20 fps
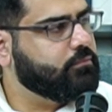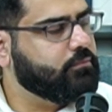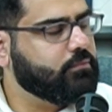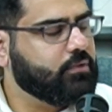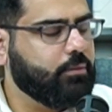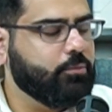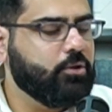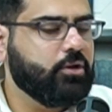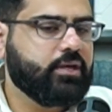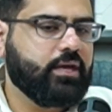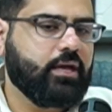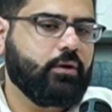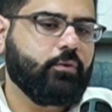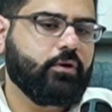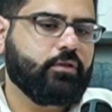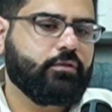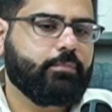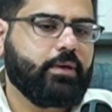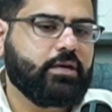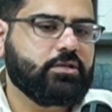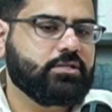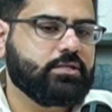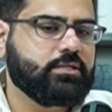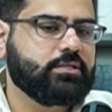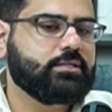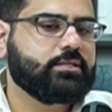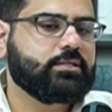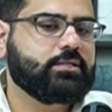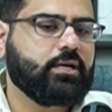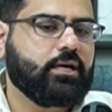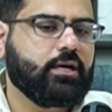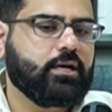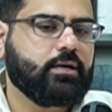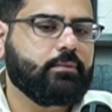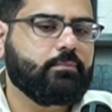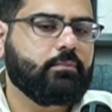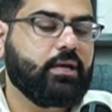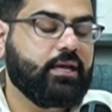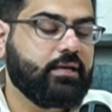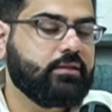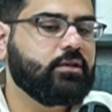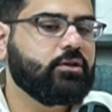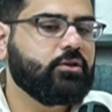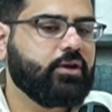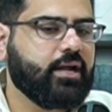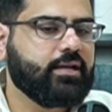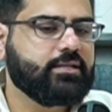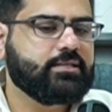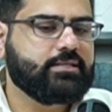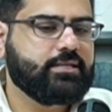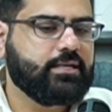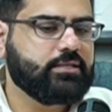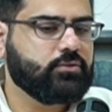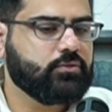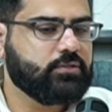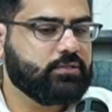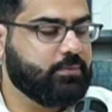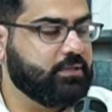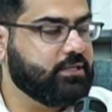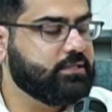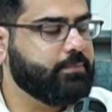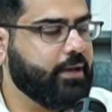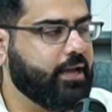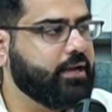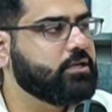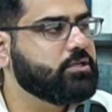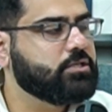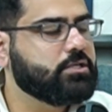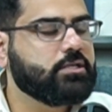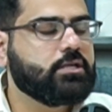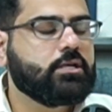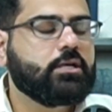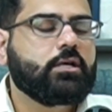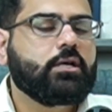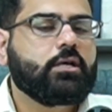communicate with patients in the United States who speak Spanish,